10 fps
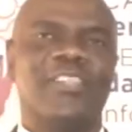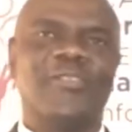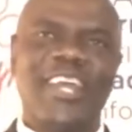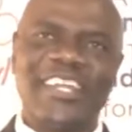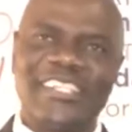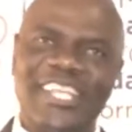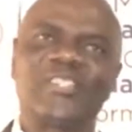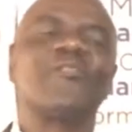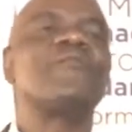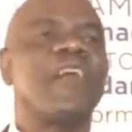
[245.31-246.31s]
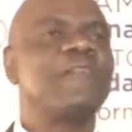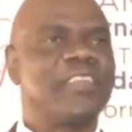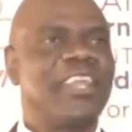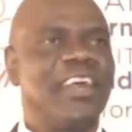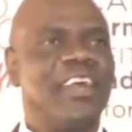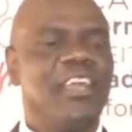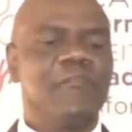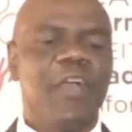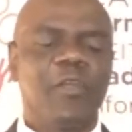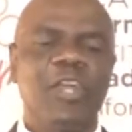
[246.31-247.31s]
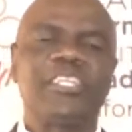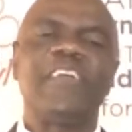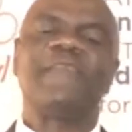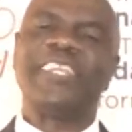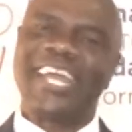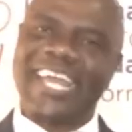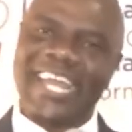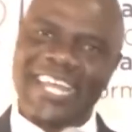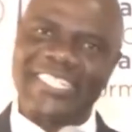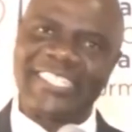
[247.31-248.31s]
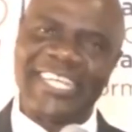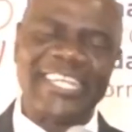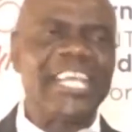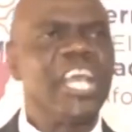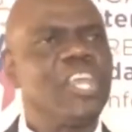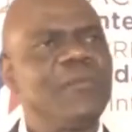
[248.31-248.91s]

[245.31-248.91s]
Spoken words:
the United States of Africa, if you are going to have integration,